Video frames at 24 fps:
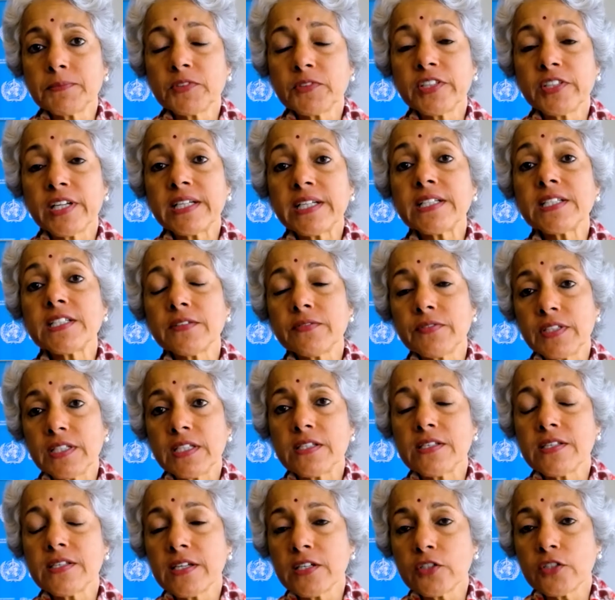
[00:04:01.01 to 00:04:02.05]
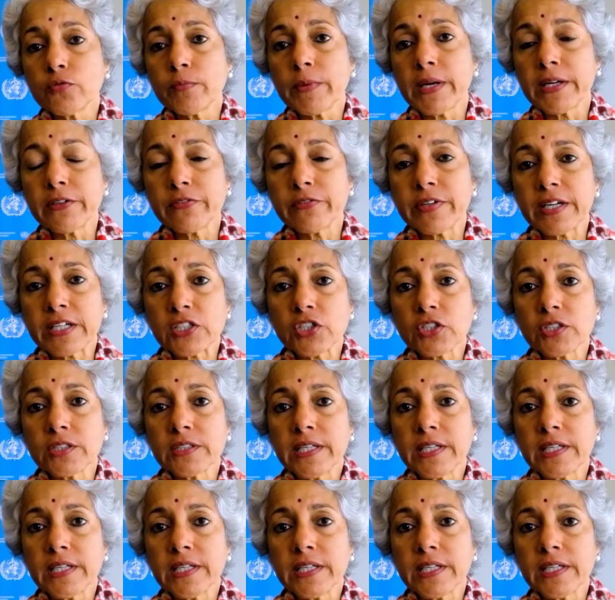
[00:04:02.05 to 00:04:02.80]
relatively easier to manufacture